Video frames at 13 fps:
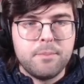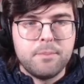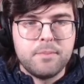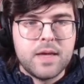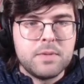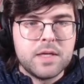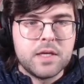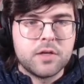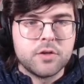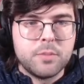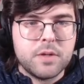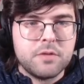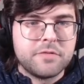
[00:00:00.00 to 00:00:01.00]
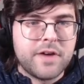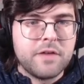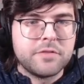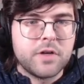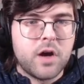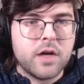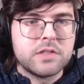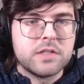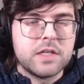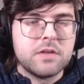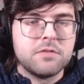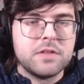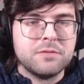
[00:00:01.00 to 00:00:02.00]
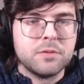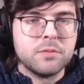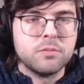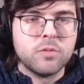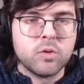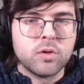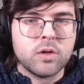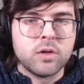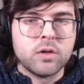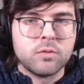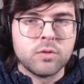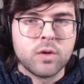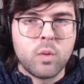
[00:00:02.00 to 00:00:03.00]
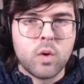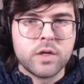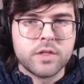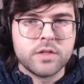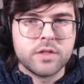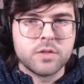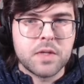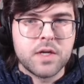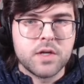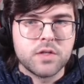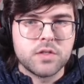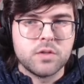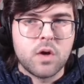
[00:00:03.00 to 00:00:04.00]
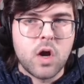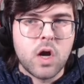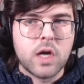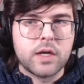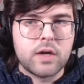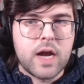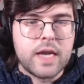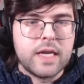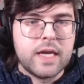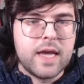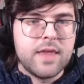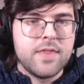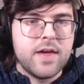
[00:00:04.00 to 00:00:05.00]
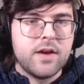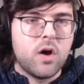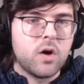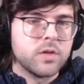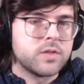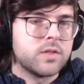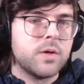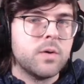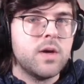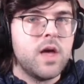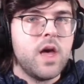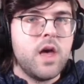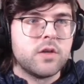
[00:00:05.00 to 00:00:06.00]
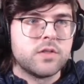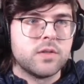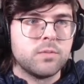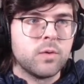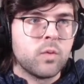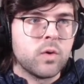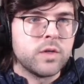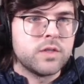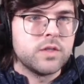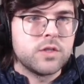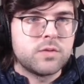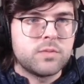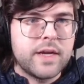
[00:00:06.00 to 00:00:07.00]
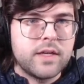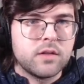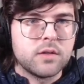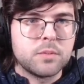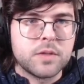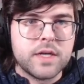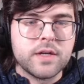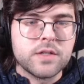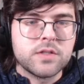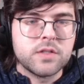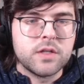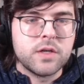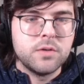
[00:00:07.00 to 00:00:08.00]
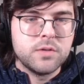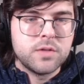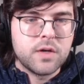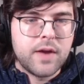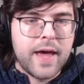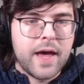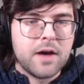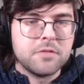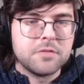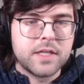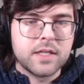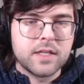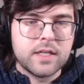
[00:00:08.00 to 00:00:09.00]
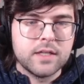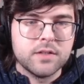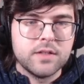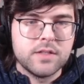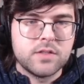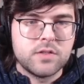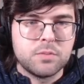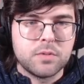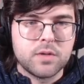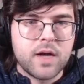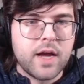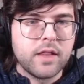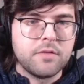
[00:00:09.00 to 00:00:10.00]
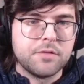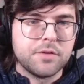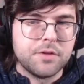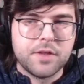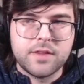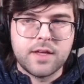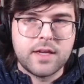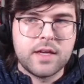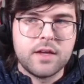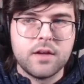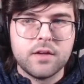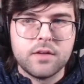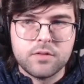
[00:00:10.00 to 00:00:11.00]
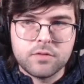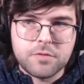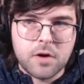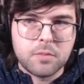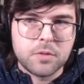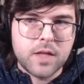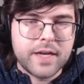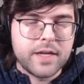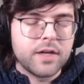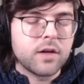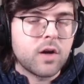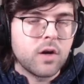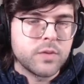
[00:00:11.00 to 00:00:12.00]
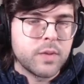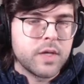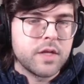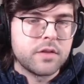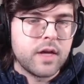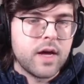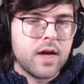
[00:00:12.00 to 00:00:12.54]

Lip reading: maybe he could have been 5 costs to give even more reward to those players who are grinding, and then also some reward to just regular players, who don't have like a guild that's super high level that they can farm gladiator cards with.